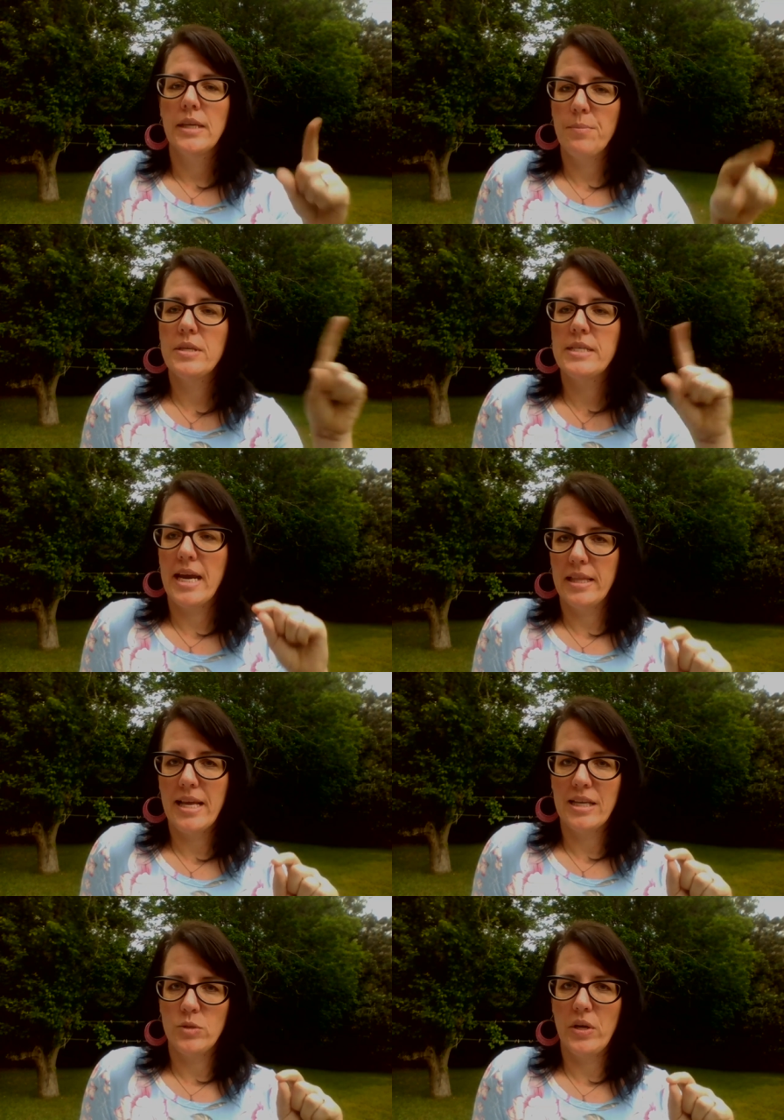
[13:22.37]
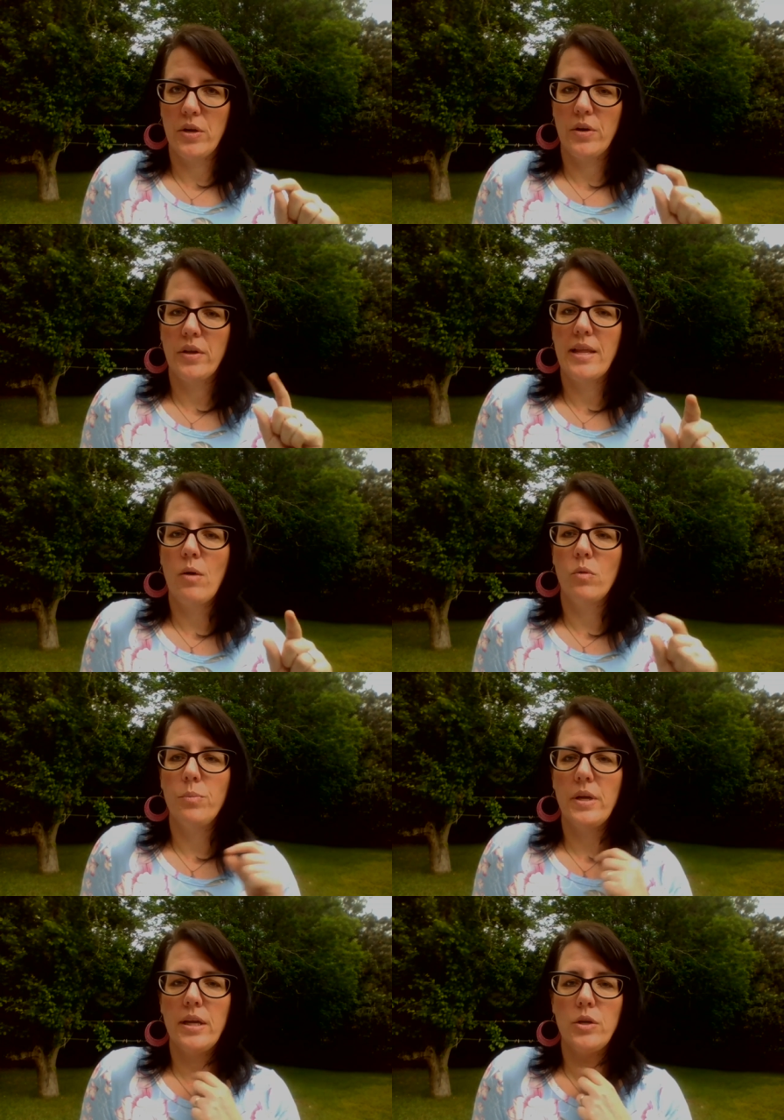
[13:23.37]
imitating that speaker, and that will
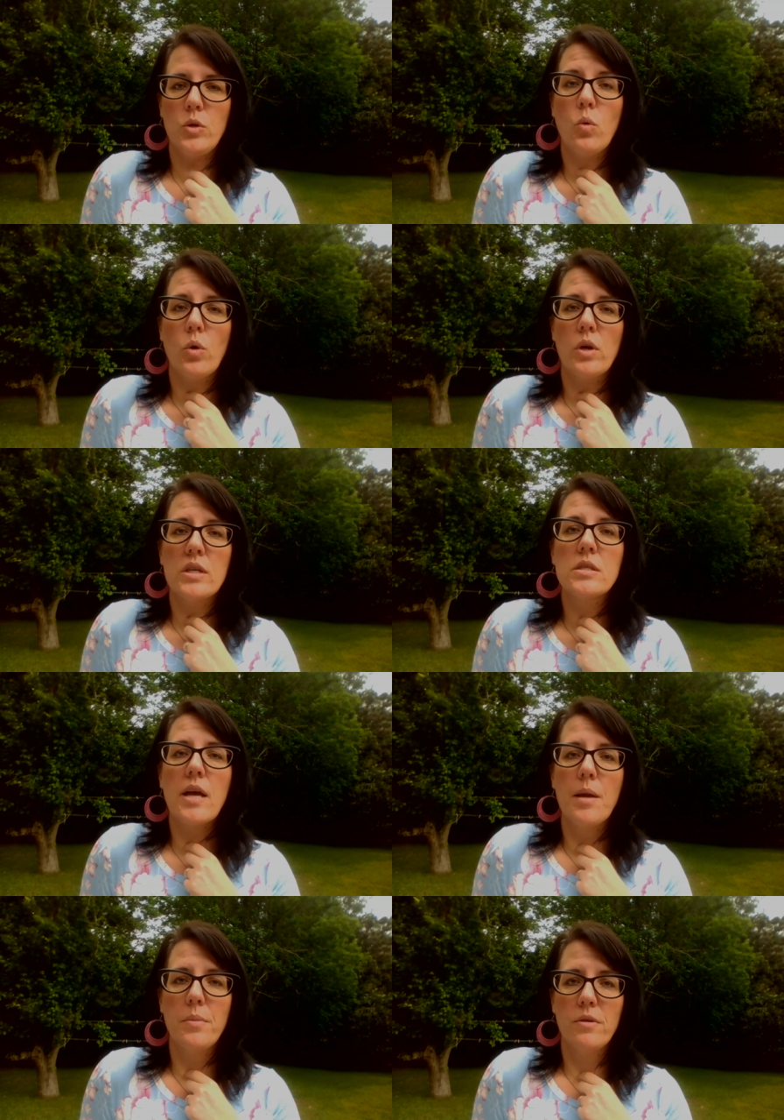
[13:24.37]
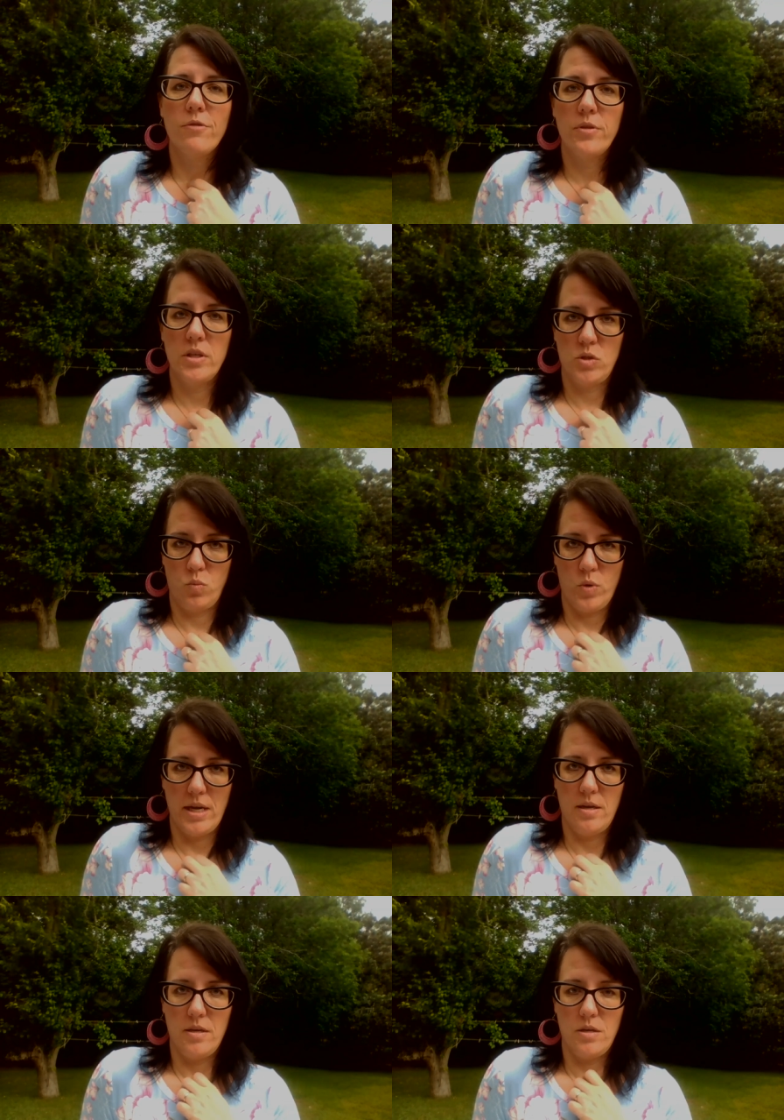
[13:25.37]
be your assignment for this week.
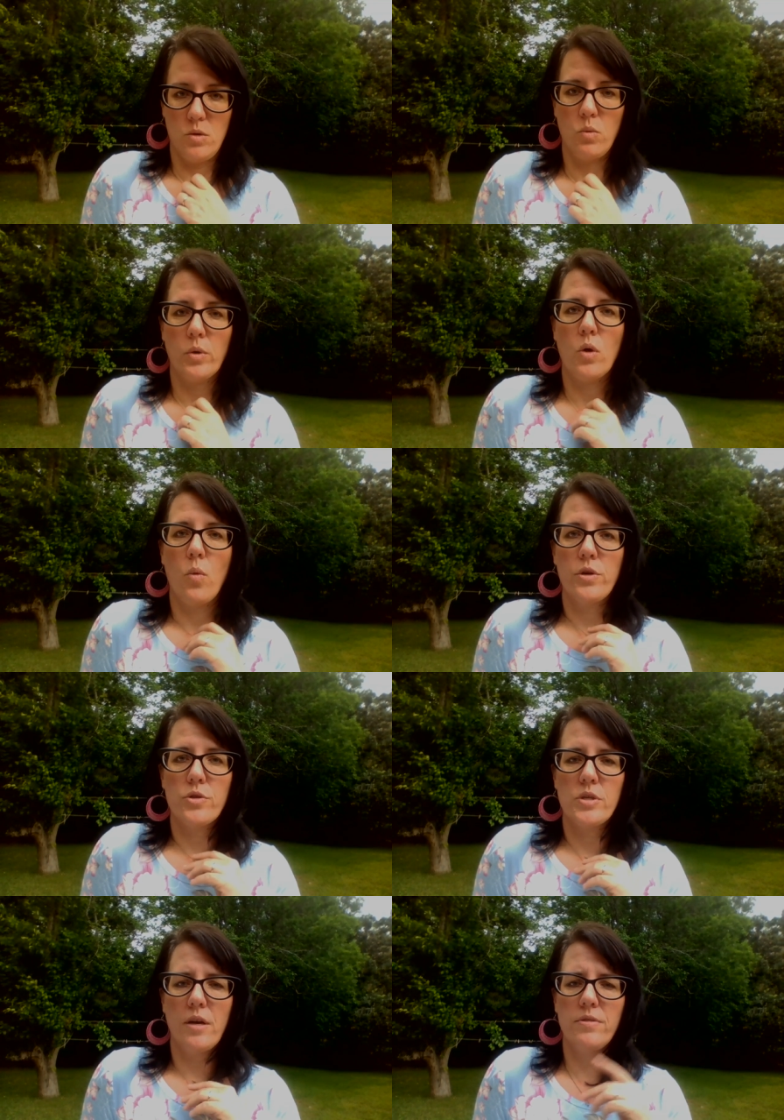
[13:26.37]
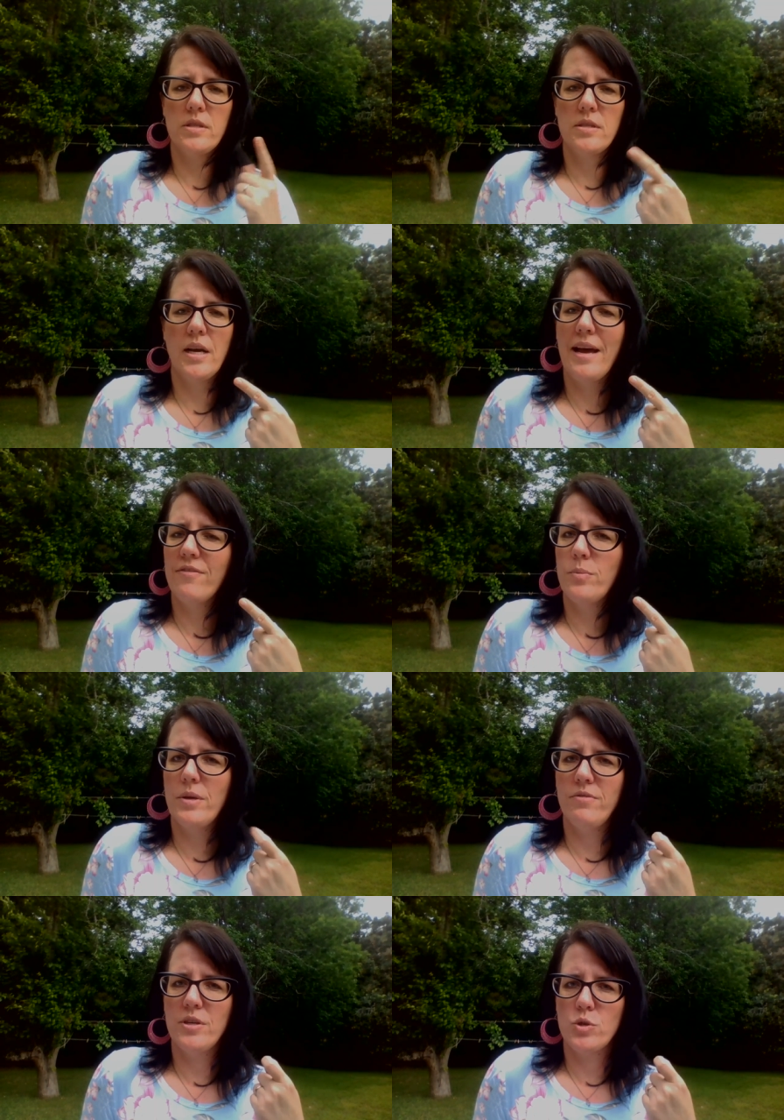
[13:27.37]
You'll record yourself. It does not have to be
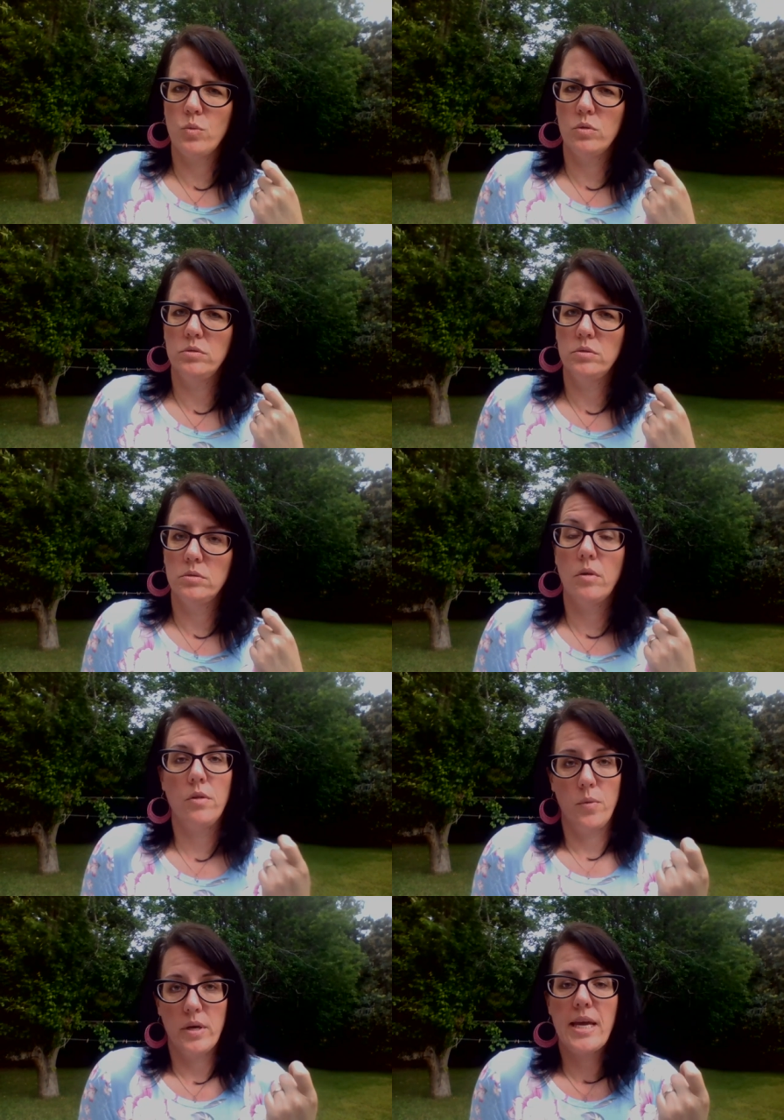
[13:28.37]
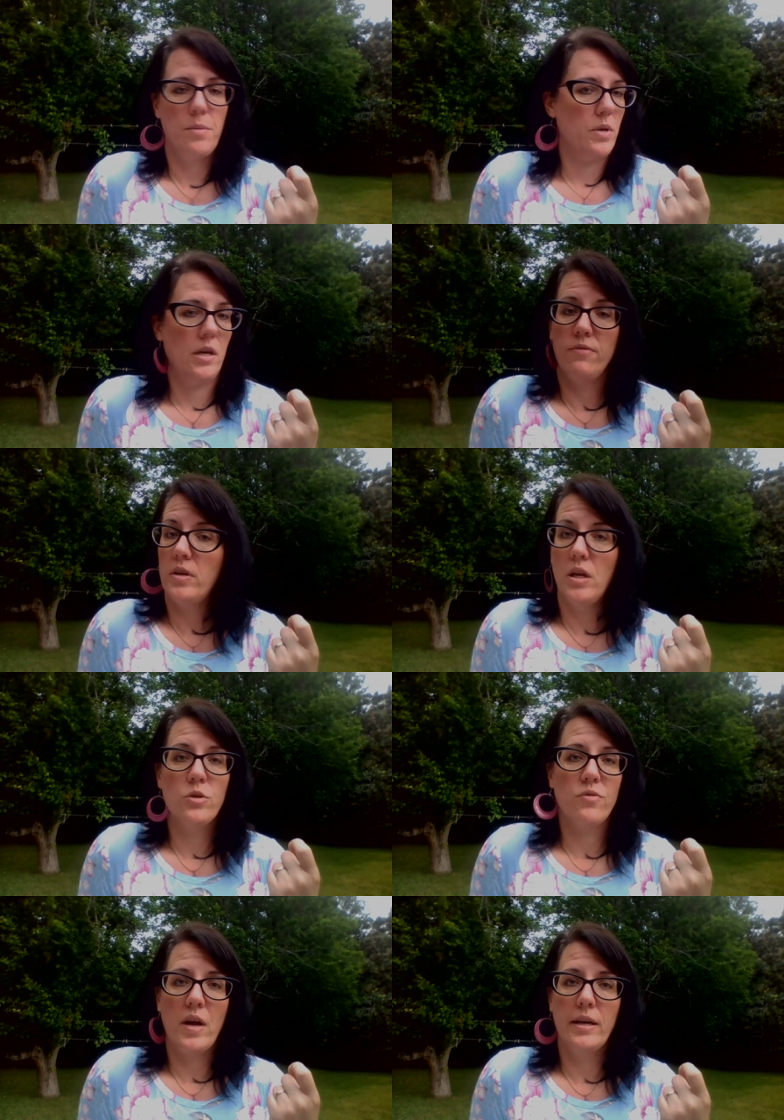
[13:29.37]
visual, although it can be. Video
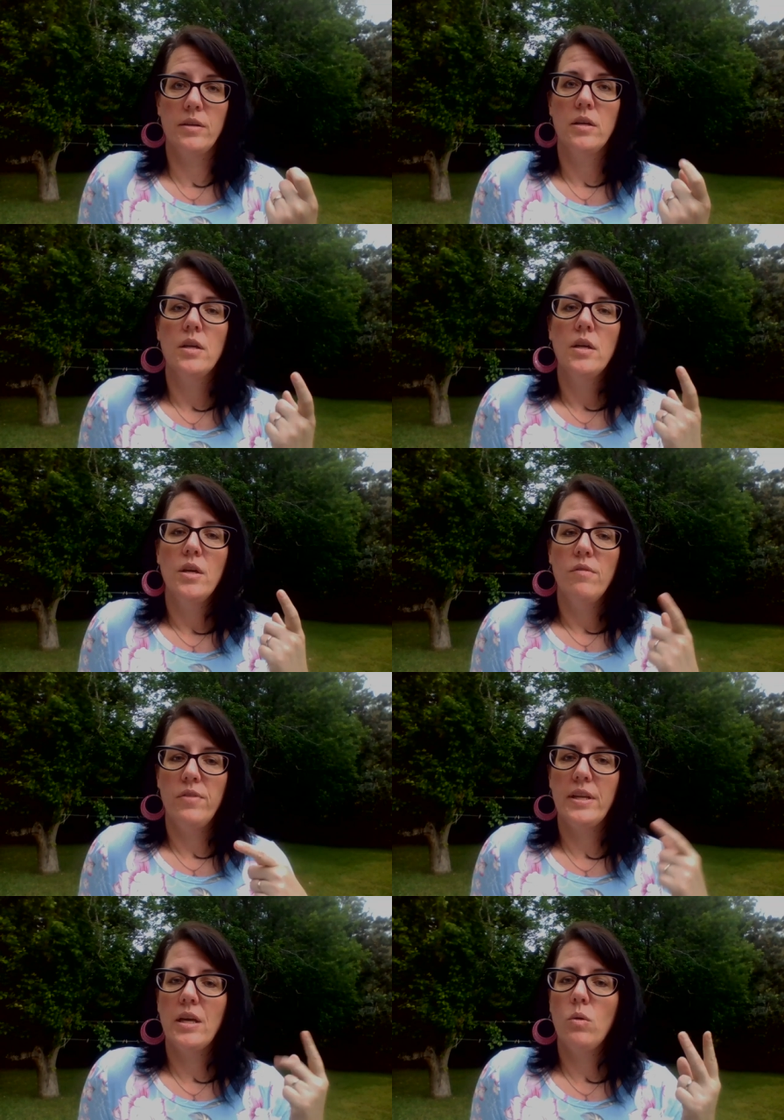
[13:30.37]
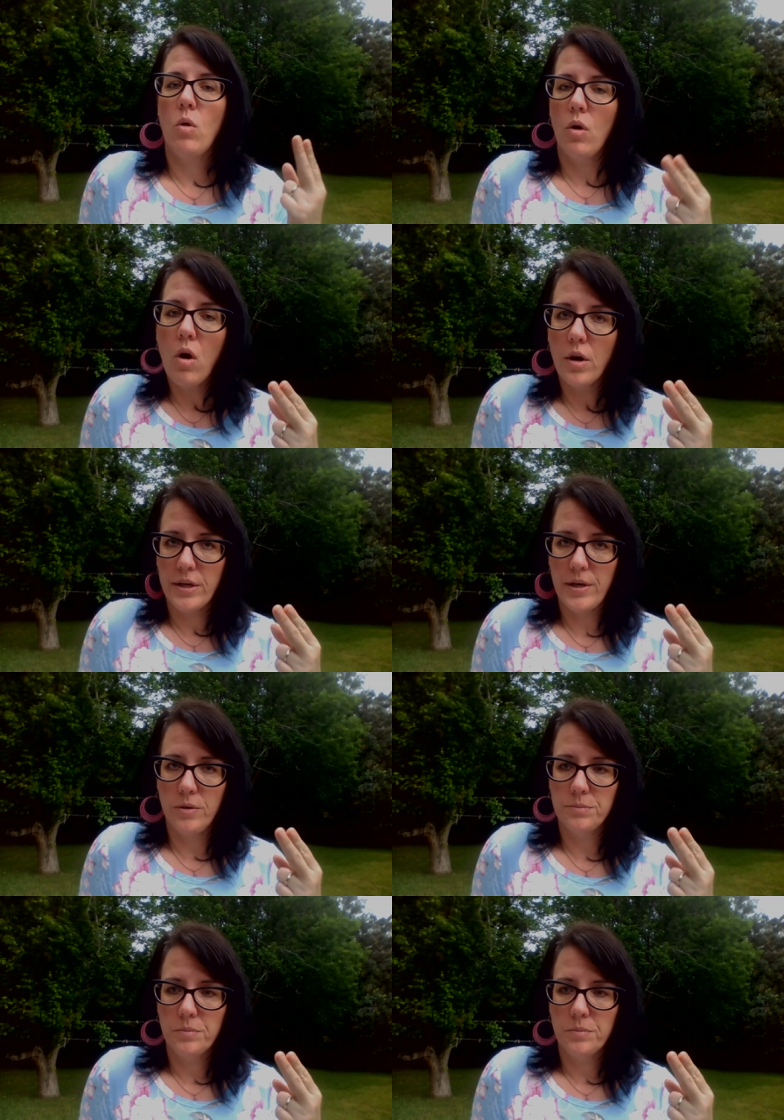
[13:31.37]
is fine. Video or audio